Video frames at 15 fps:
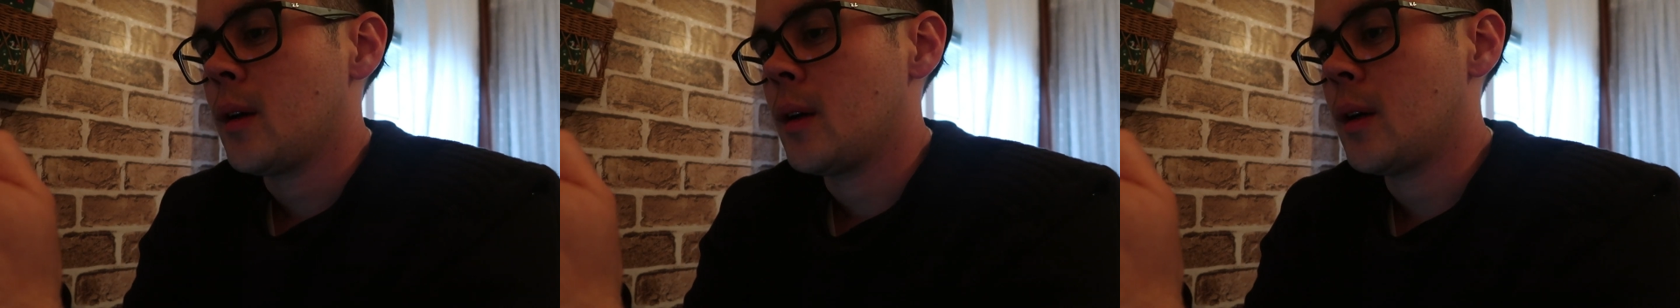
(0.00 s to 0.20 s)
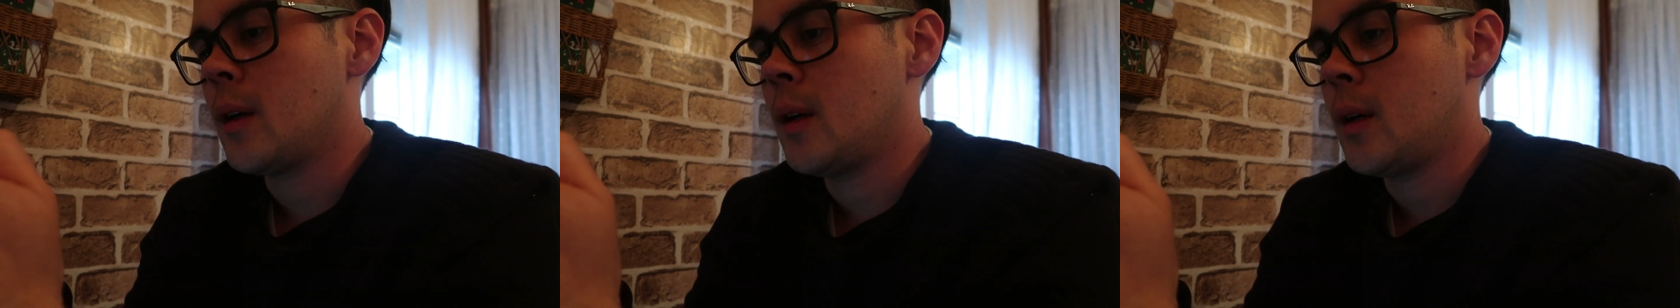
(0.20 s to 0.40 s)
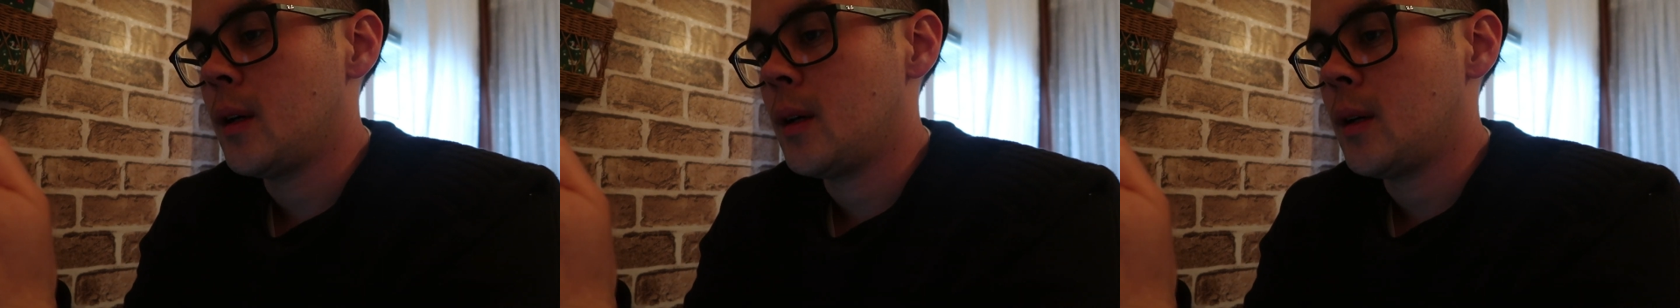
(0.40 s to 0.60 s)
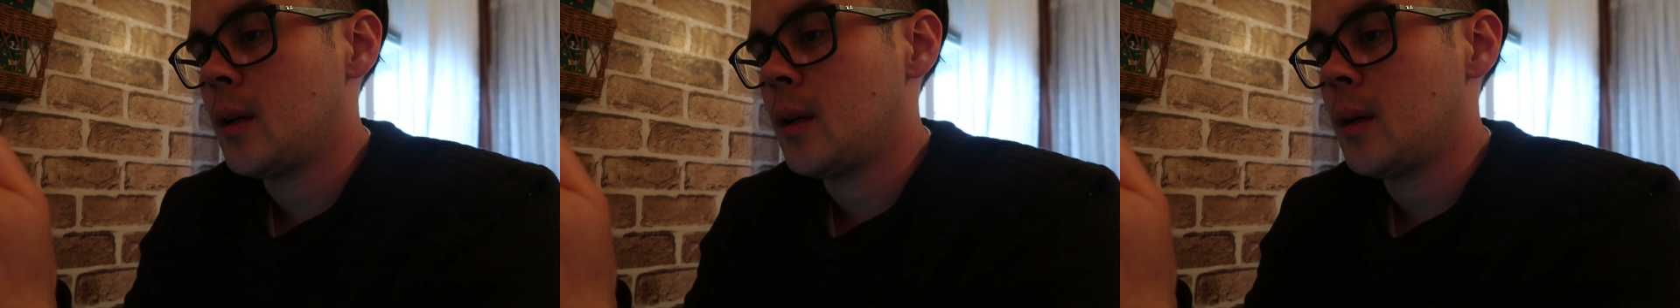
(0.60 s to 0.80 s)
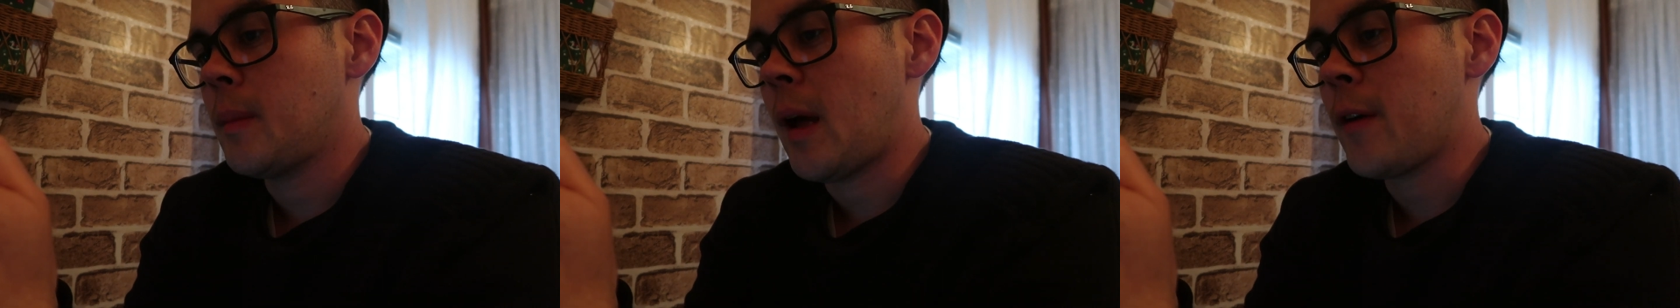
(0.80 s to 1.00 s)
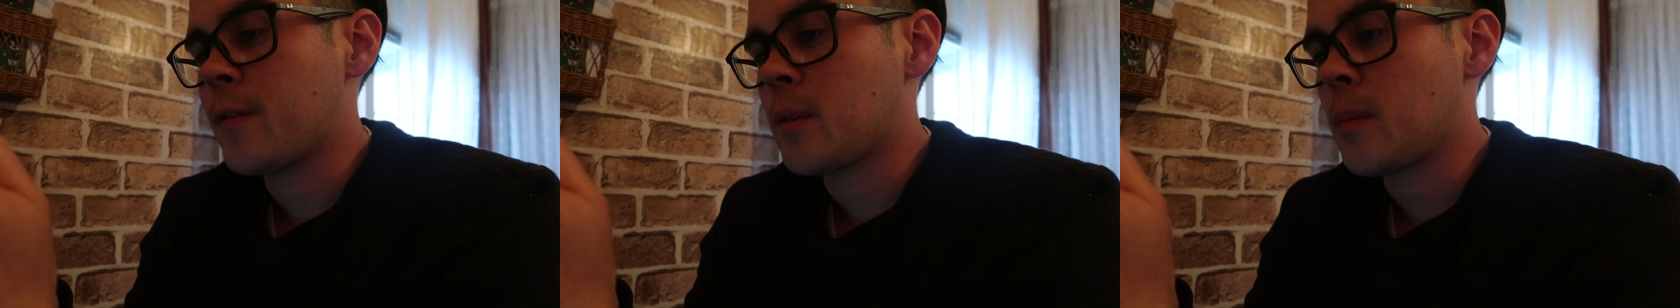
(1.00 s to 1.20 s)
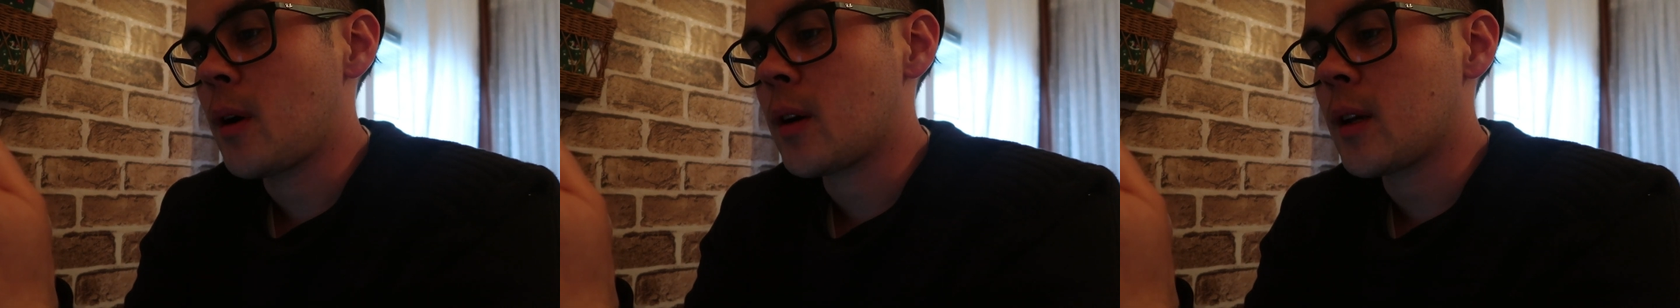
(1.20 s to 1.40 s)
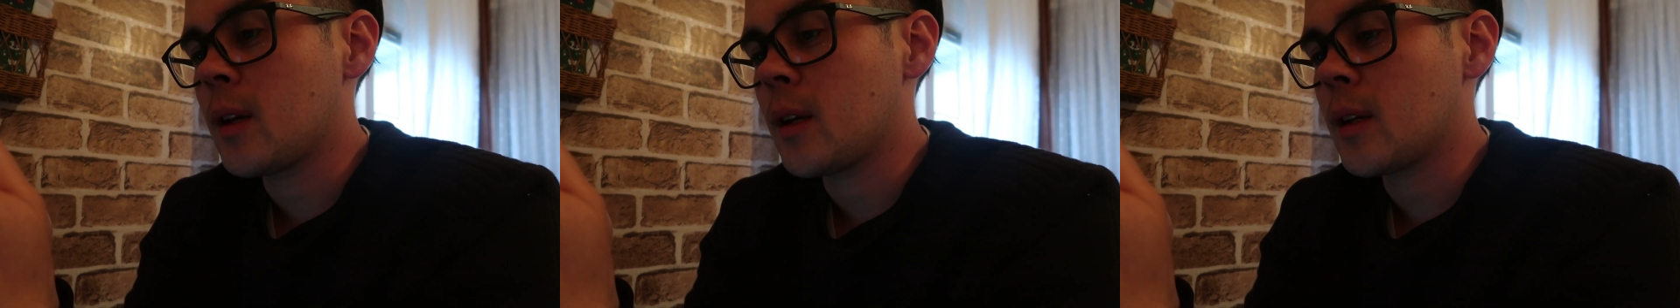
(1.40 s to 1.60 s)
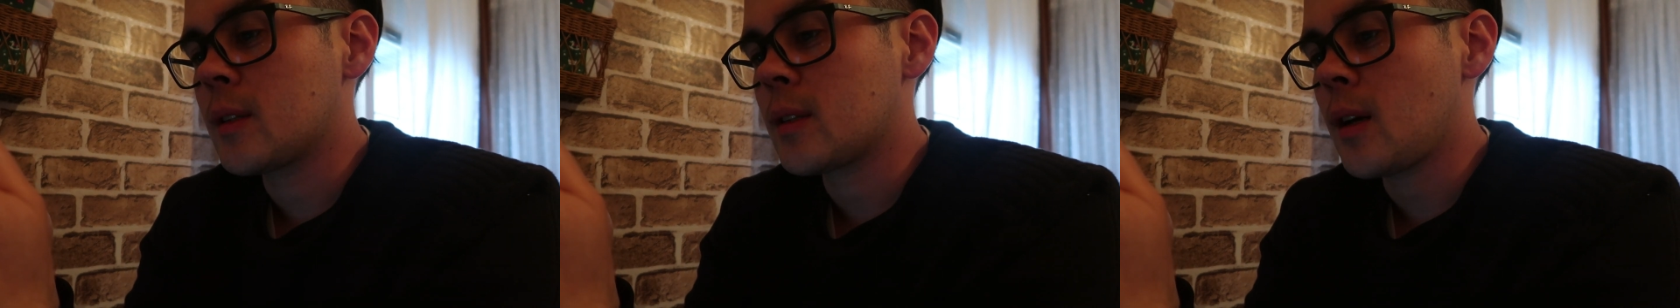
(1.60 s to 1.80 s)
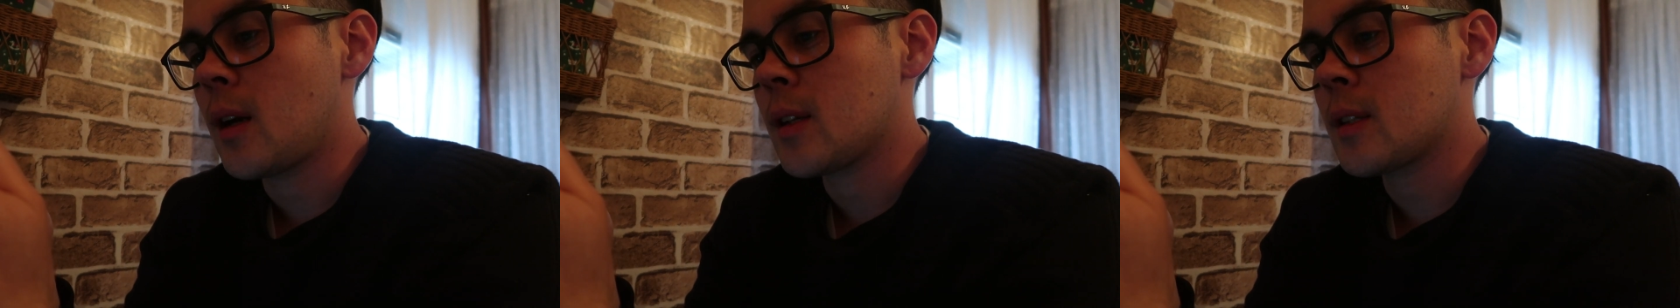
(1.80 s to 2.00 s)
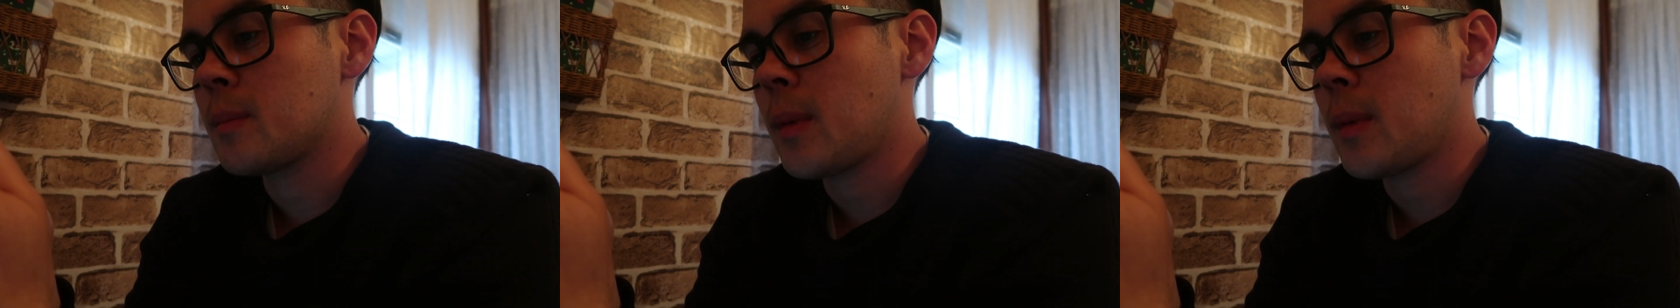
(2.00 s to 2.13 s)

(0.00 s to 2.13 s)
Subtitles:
Aftermarket exhaust